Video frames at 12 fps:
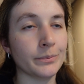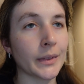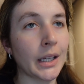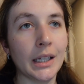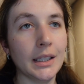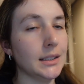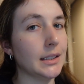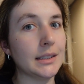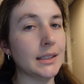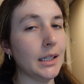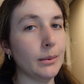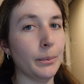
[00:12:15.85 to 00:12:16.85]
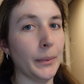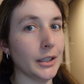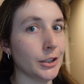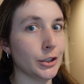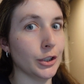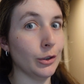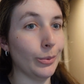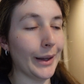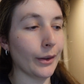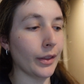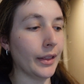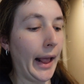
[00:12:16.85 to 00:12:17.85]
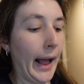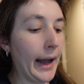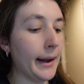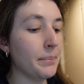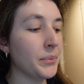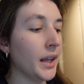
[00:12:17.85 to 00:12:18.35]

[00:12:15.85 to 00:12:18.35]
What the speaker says: it doesn't take much to do better than that.